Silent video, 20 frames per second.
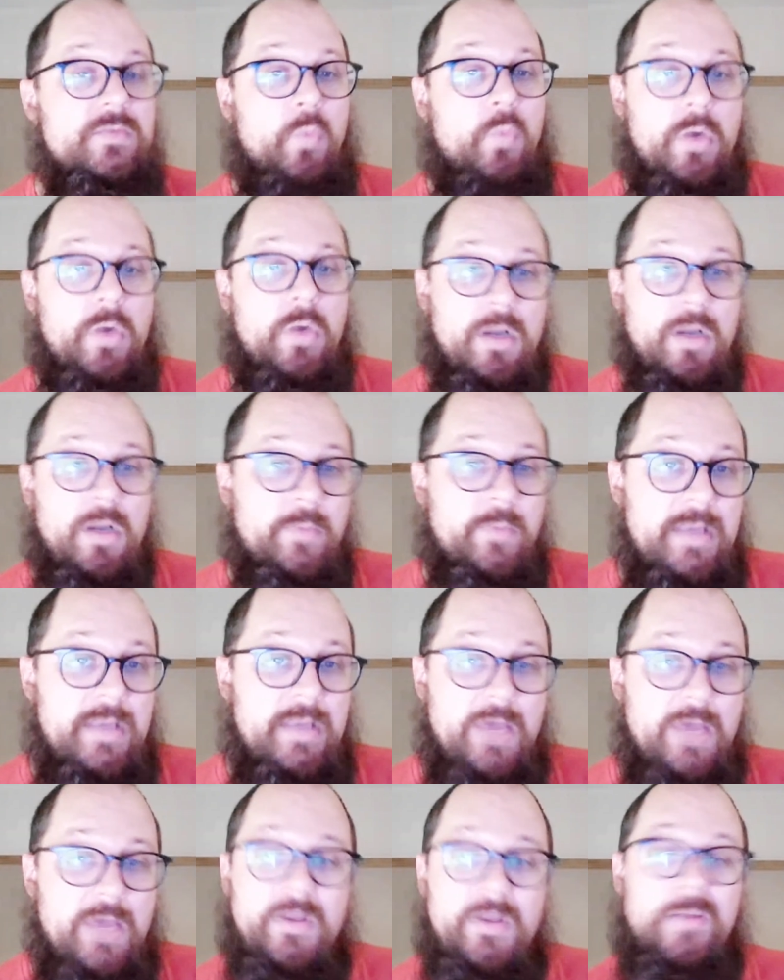We're going to be
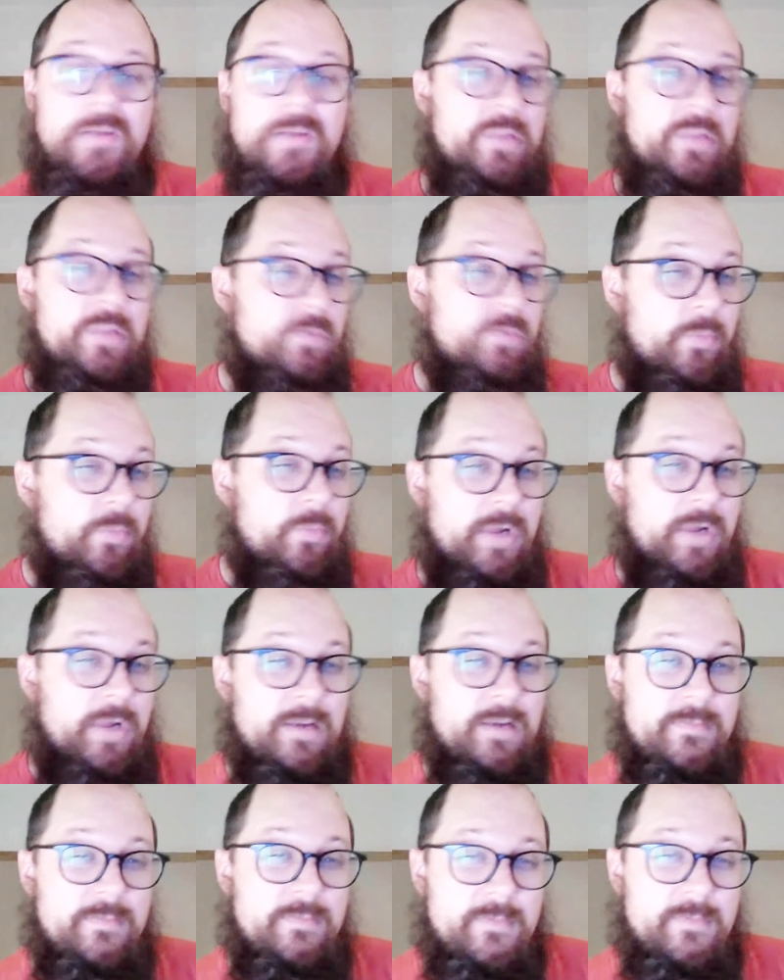down there. I believe we're
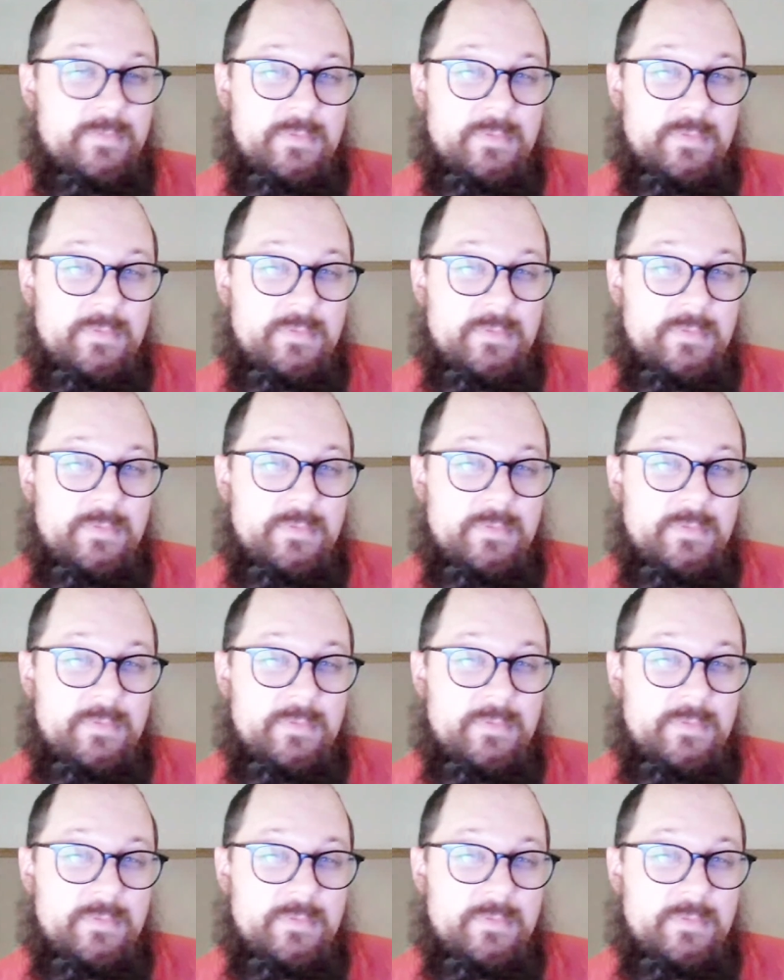bringing